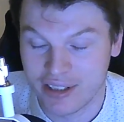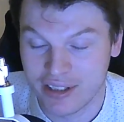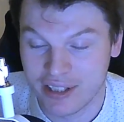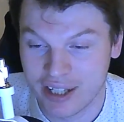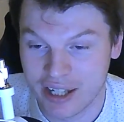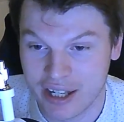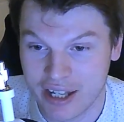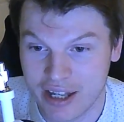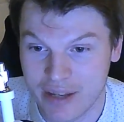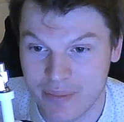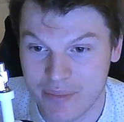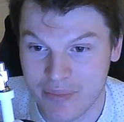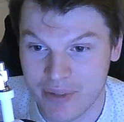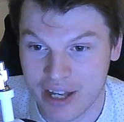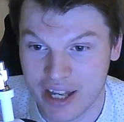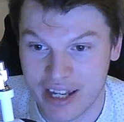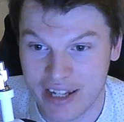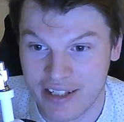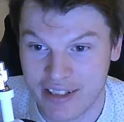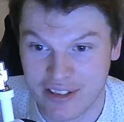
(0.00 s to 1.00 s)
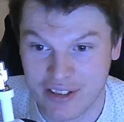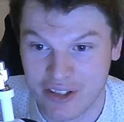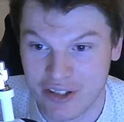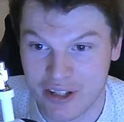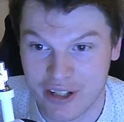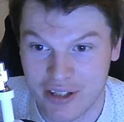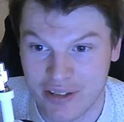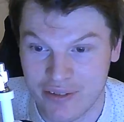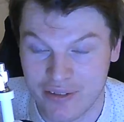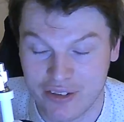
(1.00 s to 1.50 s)
and is going
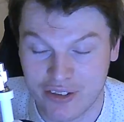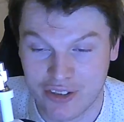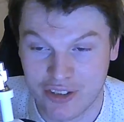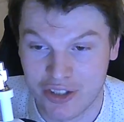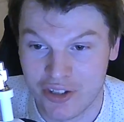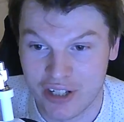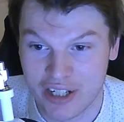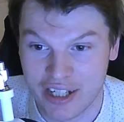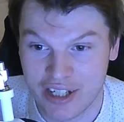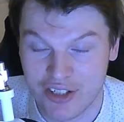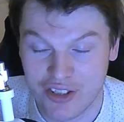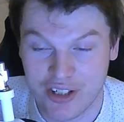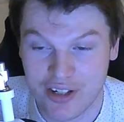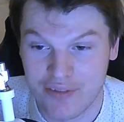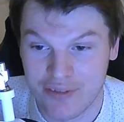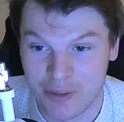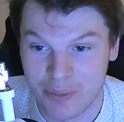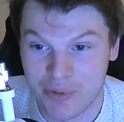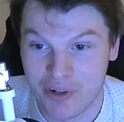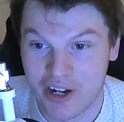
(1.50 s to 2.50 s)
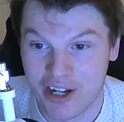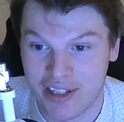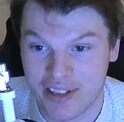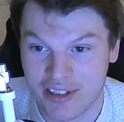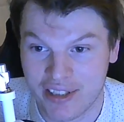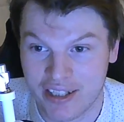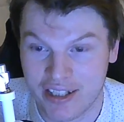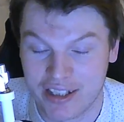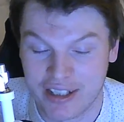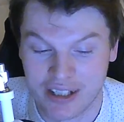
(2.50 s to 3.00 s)
to certainly shift the
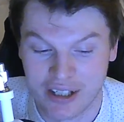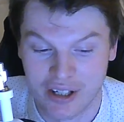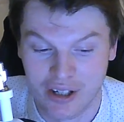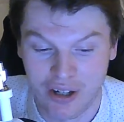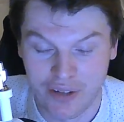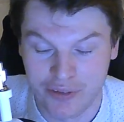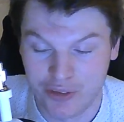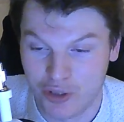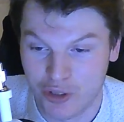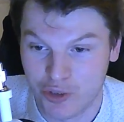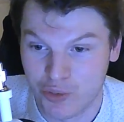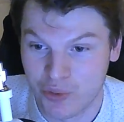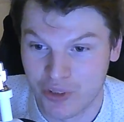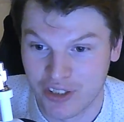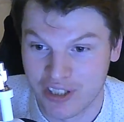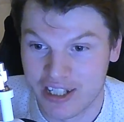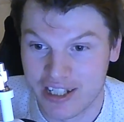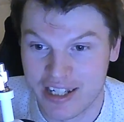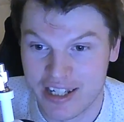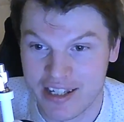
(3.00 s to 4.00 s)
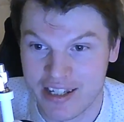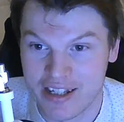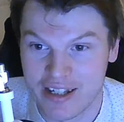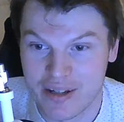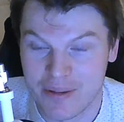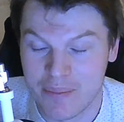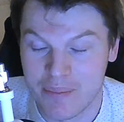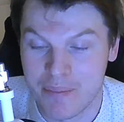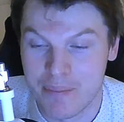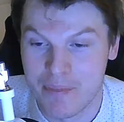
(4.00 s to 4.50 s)
pricing of Scotch whisky in India
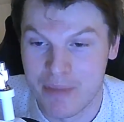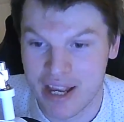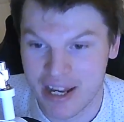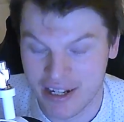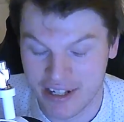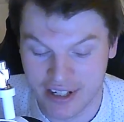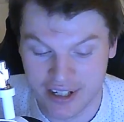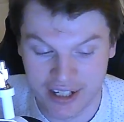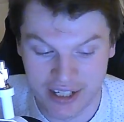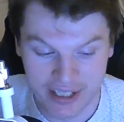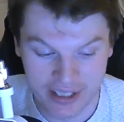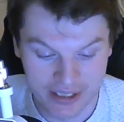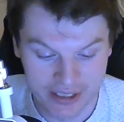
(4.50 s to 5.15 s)
majorly.